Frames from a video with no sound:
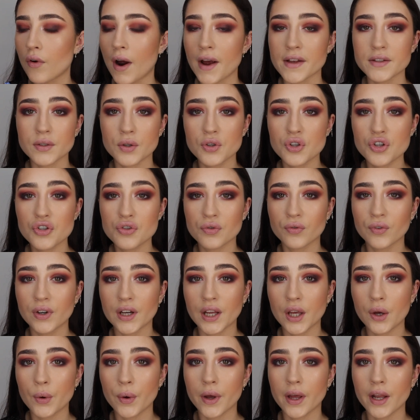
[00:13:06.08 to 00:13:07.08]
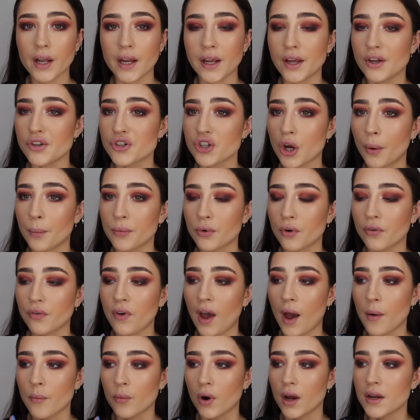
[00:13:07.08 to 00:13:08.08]
Right, so just really quickly jumped off
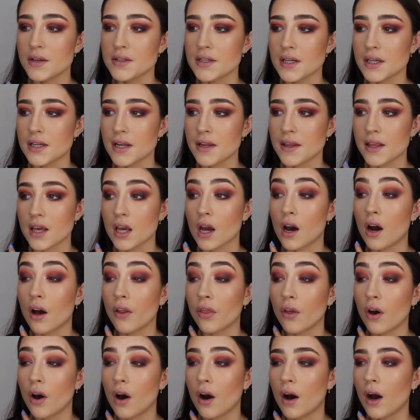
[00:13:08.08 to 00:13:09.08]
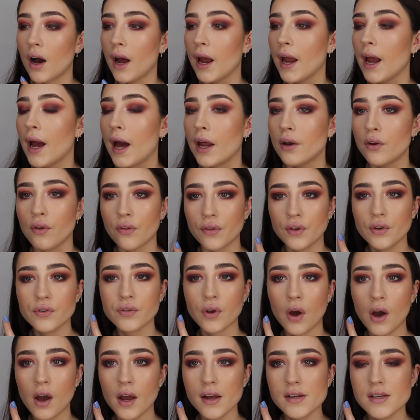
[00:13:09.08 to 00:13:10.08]
camera and did the other eye, and
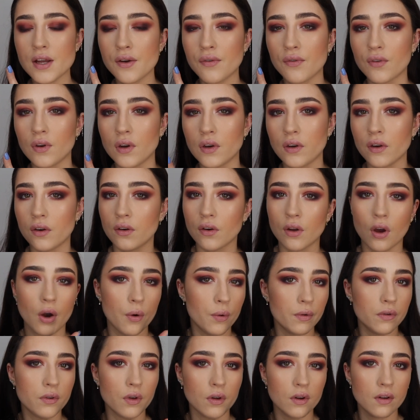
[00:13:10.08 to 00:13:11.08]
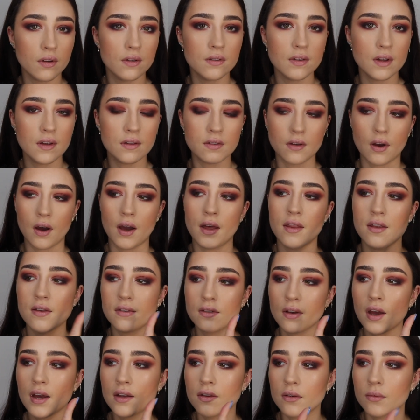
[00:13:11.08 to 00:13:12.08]
this eye definitely didn't go as good as this eye.
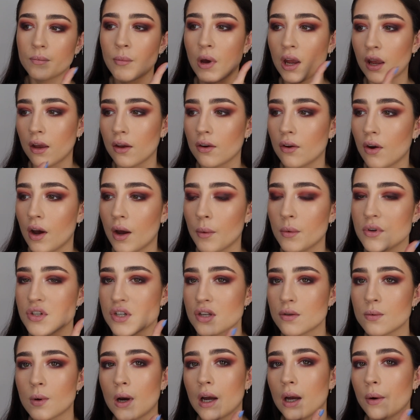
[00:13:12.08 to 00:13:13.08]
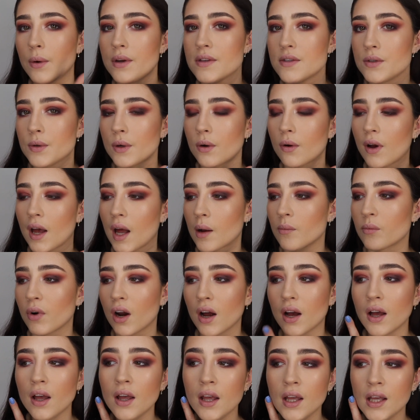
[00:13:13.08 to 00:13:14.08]
This eye is my good eye, which is why I always do it on
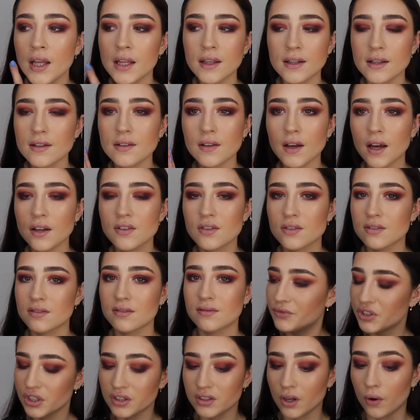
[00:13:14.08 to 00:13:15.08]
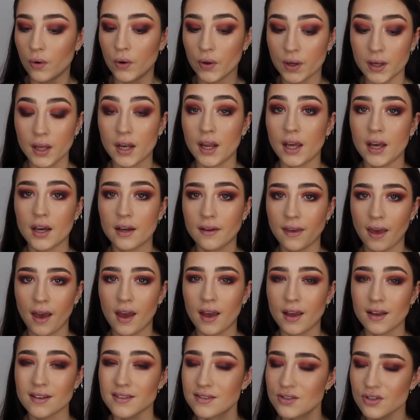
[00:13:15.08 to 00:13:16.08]
camera. This eye, just don't look at it,
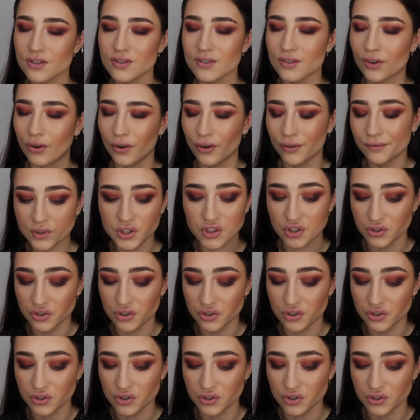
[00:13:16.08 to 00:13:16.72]
okay? It's just not.